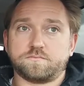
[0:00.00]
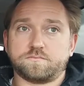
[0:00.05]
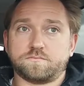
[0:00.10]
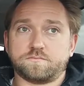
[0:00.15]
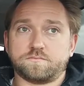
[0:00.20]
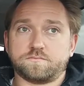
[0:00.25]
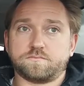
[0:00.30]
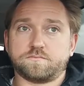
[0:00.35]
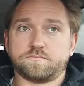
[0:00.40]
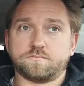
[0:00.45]

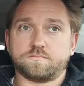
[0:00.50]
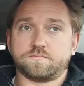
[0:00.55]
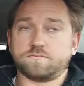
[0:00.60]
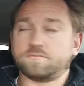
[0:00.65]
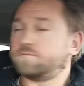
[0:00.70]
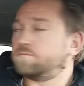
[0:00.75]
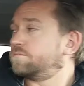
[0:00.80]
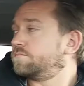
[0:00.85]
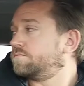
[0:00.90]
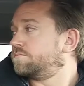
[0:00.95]

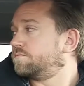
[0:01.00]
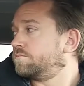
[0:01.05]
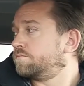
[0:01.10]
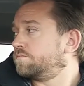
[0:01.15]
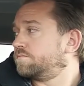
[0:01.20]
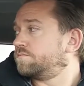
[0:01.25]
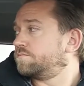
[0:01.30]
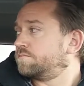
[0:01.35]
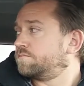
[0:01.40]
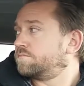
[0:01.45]

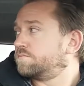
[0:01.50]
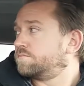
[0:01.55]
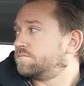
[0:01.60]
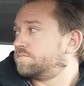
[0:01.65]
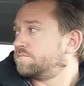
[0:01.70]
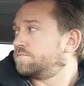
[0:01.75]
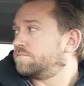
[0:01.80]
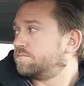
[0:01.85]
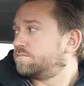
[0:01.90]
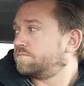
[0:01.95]

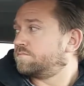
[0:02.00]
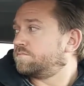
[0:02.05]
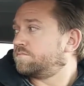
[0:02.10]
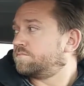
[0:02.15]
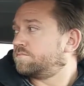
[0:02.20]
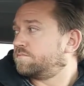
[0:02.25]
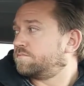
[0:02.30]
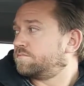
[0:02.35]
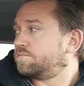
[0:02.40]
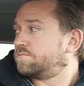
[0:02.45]

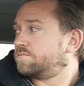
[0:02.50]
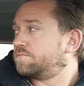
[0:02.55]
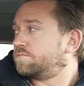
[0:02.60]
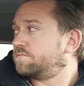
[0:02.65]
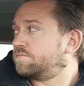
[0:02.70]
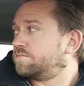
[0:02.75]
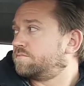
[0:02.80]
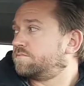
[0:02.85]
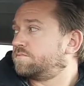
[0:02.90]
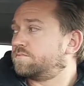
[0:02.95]

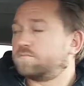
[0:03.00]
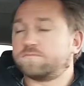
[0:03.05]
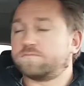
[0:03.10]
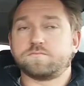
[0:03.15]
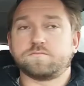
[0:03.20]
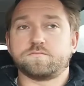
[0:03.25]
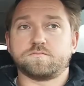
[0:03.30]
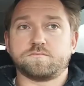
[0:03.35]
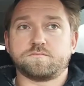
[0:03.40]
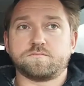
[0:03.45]

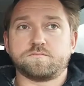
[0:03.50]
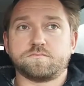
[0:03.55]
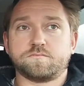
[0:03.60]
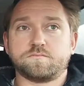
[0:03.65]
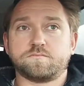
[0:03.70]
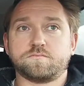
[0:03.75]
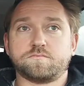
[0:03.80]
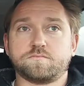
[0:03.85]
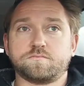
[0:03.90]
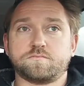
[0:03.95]

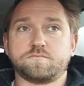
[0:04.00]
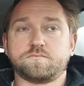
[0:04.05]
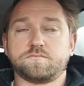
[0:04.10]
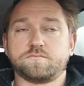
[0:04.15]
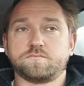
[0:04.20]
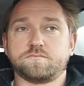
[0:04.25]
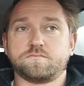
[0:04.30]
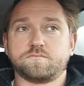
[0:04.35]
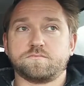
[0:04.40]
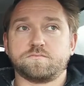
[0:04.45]

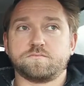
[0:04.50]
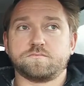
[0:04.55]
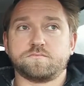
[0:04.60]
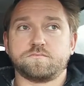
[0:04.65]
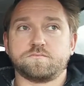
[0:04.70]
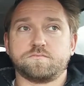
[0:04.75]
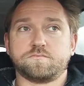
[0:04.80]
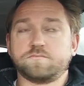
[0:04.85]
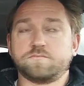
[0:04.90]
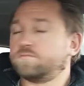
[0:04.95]

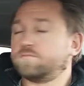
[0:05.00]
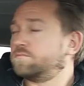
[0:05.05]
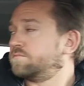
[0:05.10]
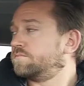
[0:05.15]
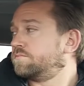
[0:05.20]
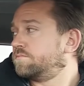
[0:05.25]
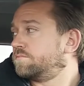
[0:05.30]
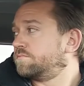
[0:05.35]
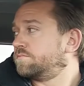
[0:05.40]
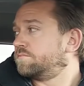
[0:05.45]

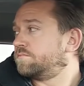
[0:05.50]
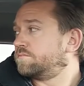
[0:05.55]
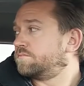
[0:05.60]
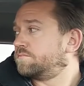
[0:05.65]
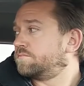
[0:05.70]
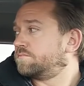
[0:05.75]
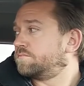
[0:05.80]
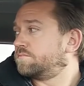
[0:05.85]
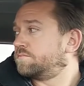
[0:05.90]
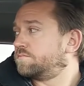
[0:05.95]

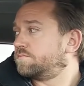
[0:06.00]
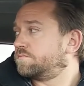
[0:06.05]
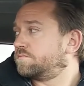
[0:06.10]
No words are spoken by the person on screen.